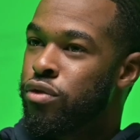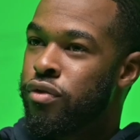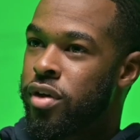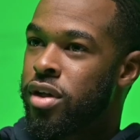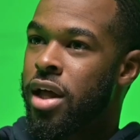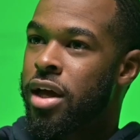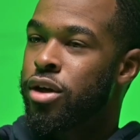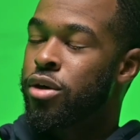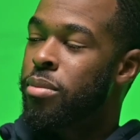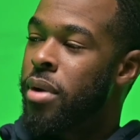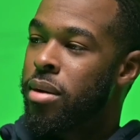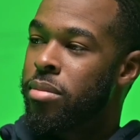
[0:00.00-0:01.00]
feel like
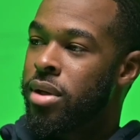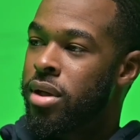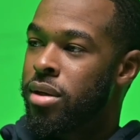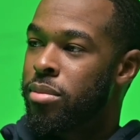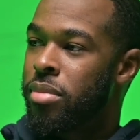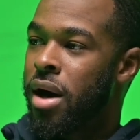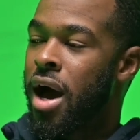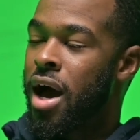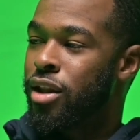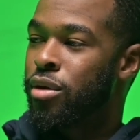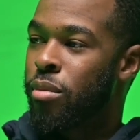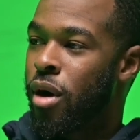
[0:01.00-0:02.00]
you're maybe
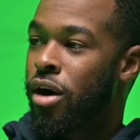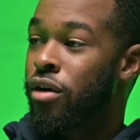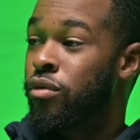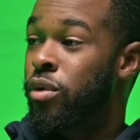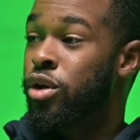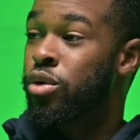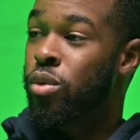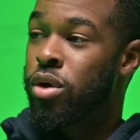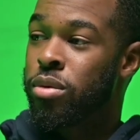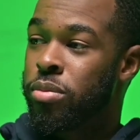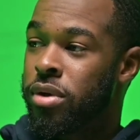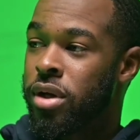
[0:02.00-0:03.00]
behind the mark of where you
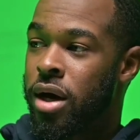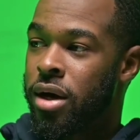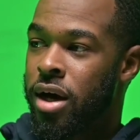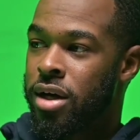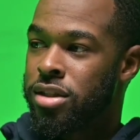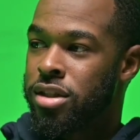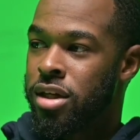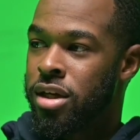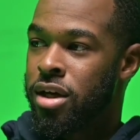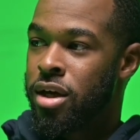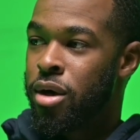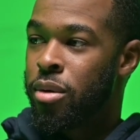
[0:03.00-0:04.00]
want to put out content